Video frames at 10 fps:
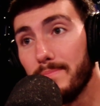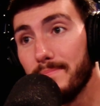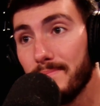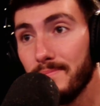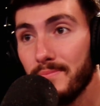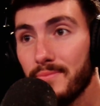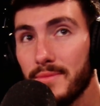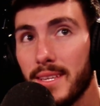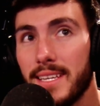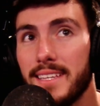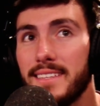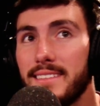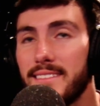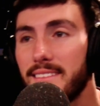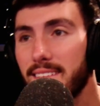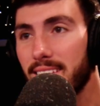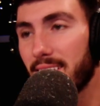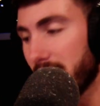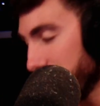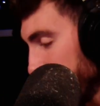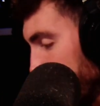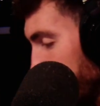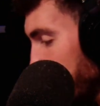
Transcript: I'm not sure that I was aware if I